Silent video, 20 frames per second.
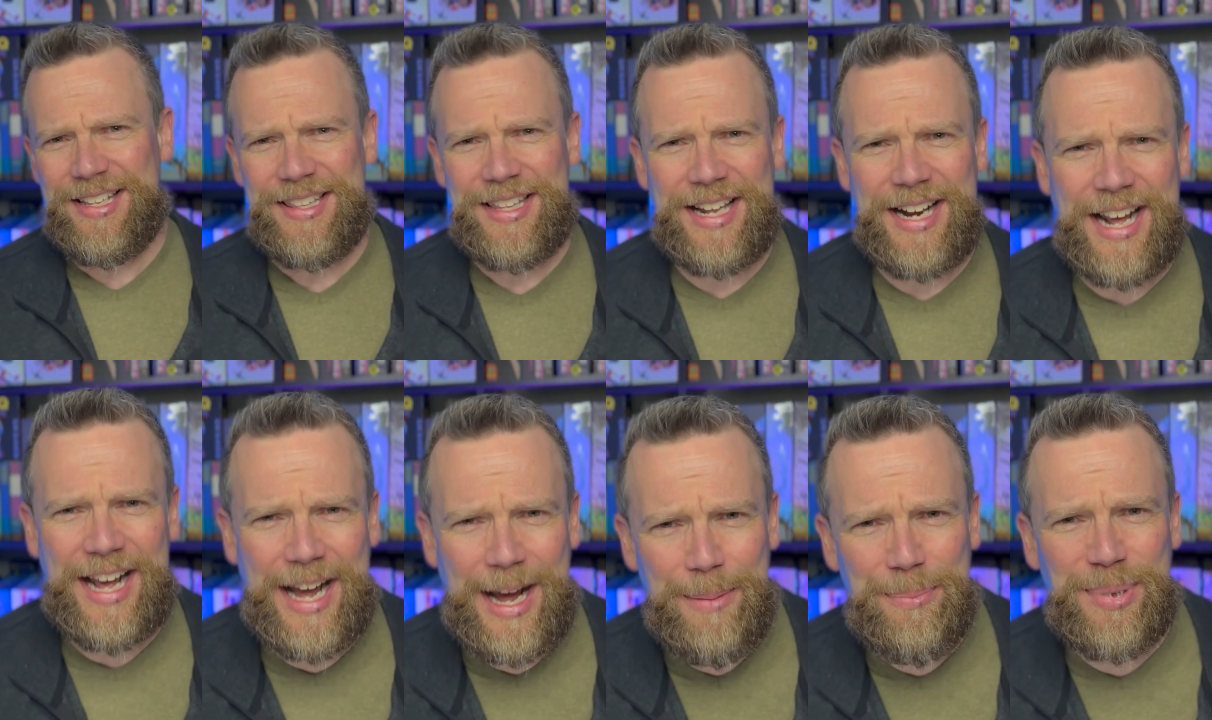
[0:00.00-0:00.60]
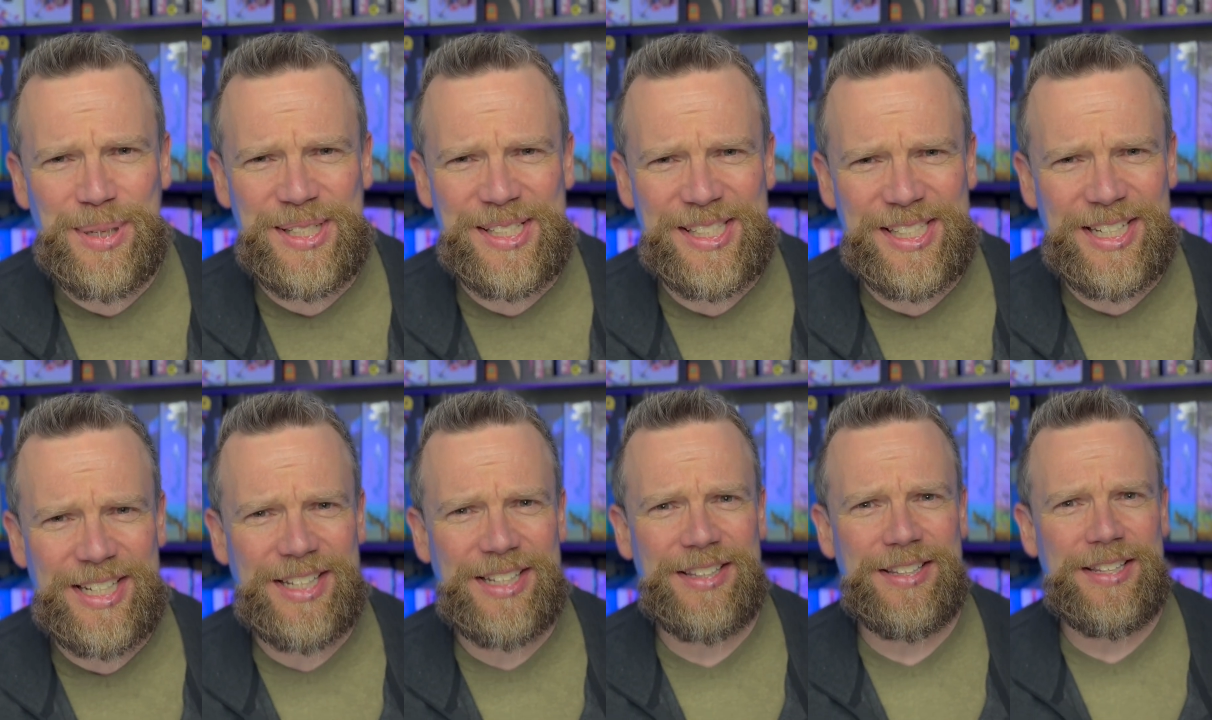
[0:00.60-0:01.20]
that happens
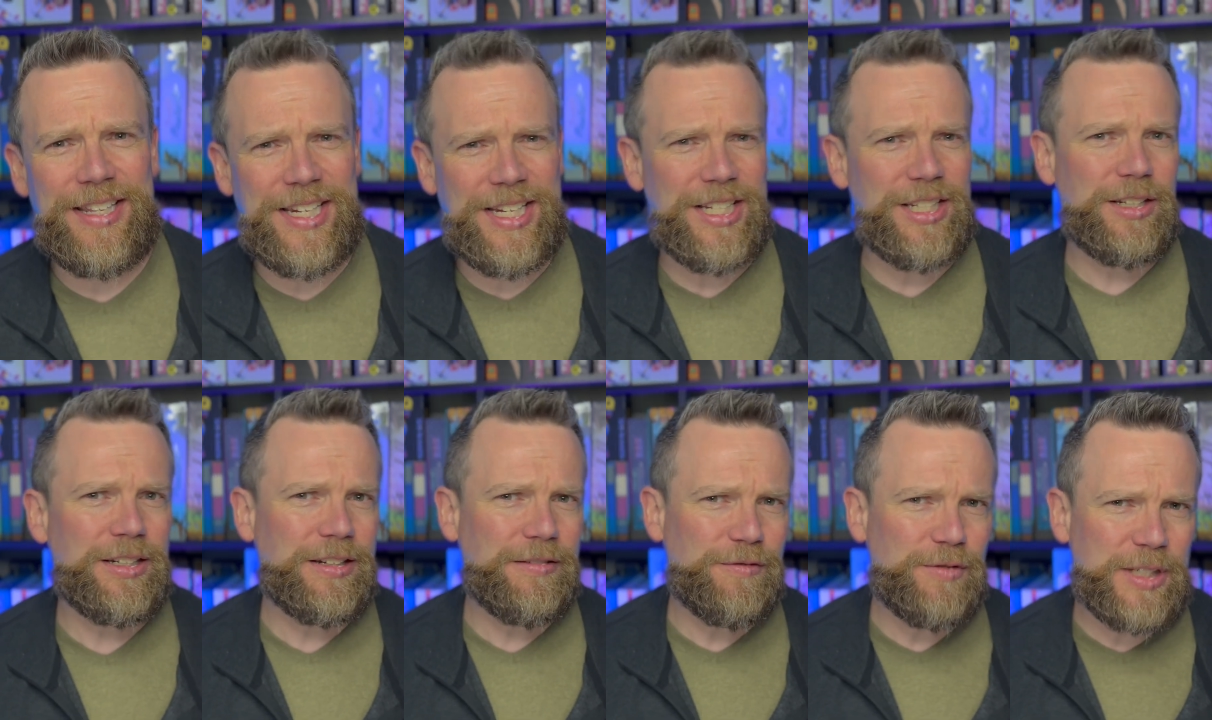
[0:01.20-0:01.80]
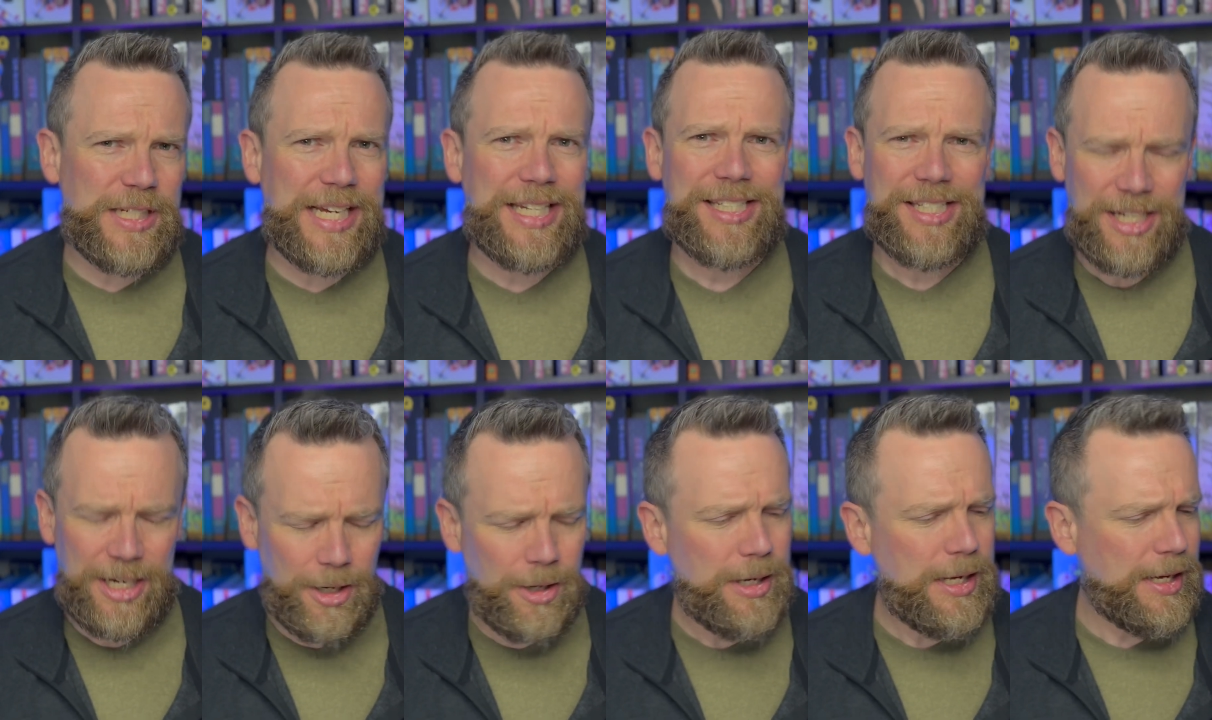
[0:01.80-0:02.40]
in these
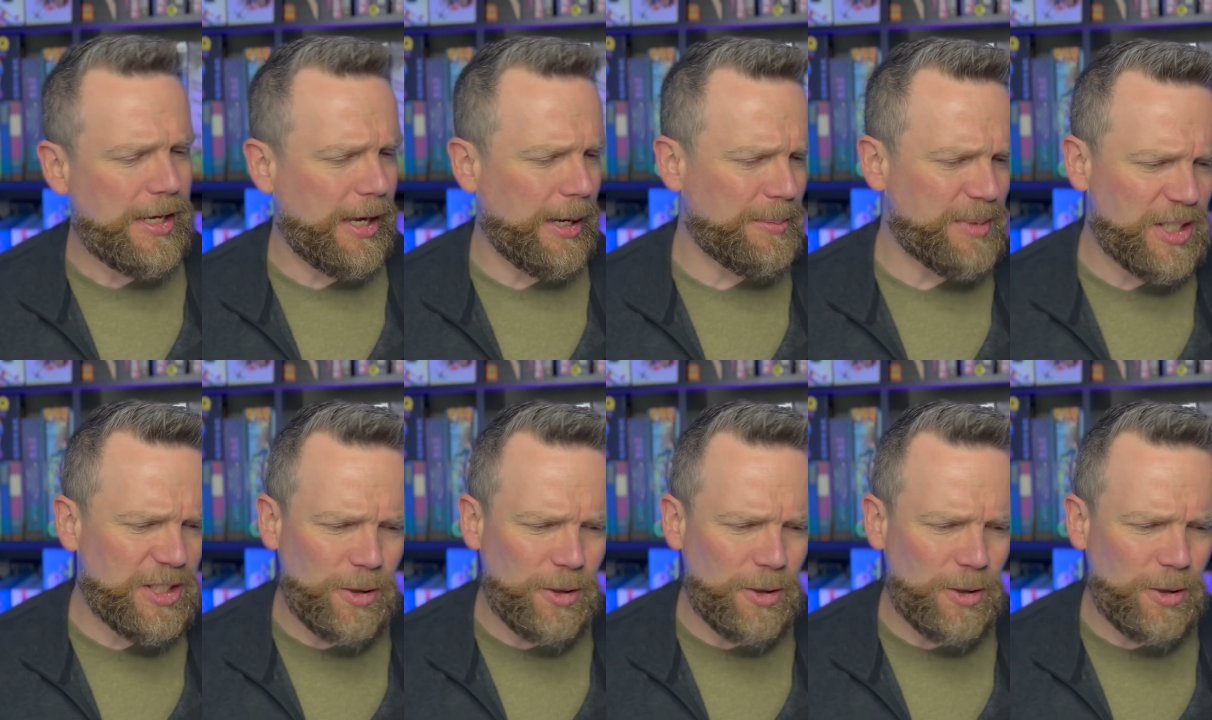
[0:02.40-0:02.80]
dexterity games.